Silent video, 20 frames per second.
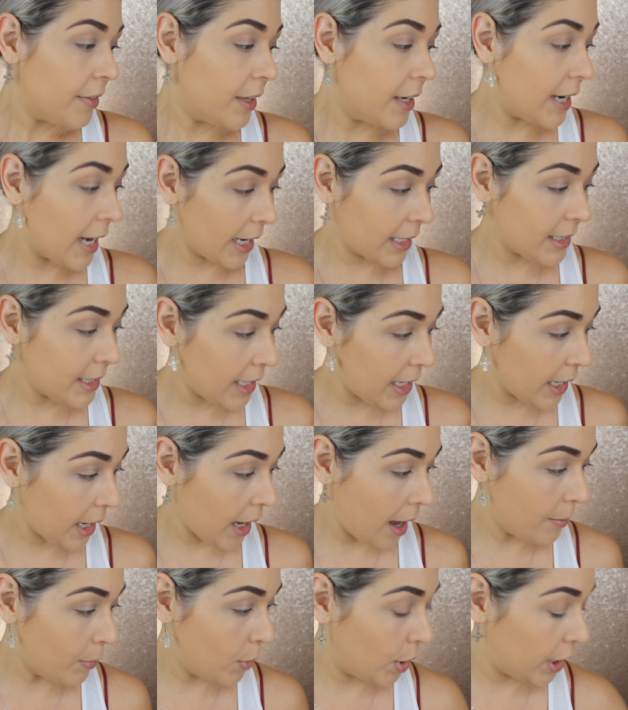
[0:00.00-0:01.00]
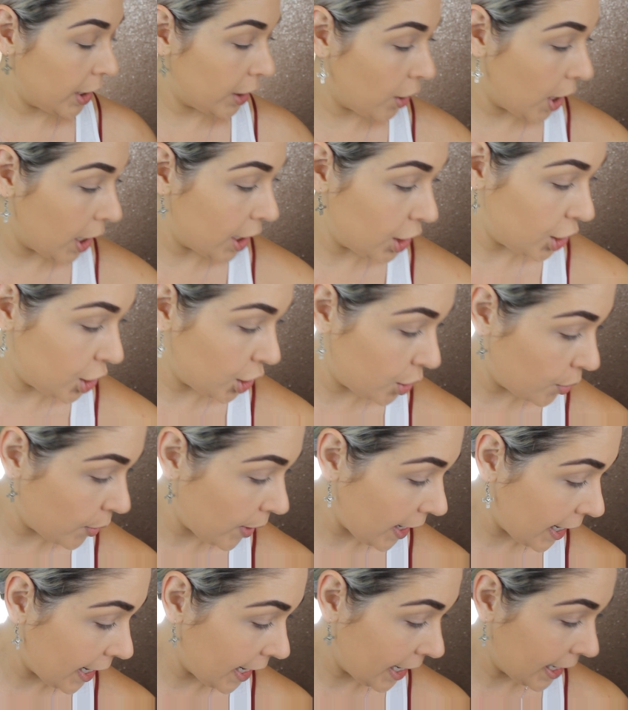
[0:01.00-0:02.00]
The next thing I'm going to go ahead and
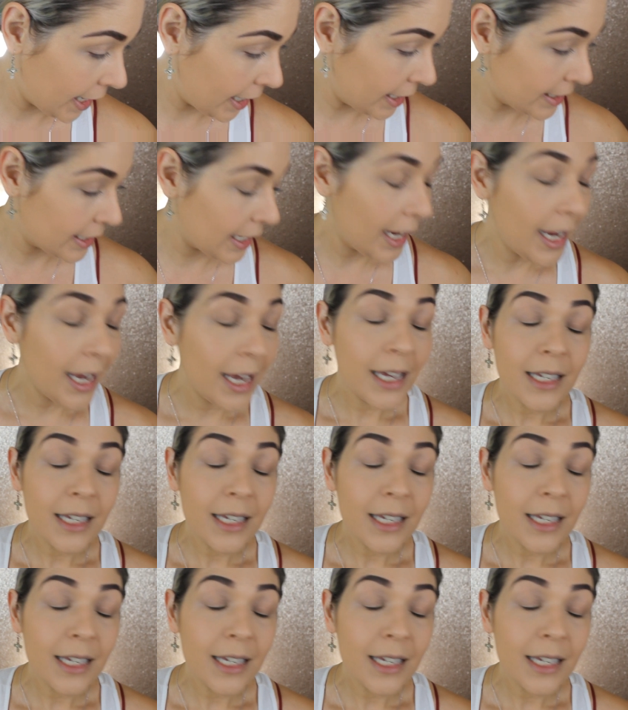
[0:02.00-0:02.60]
do is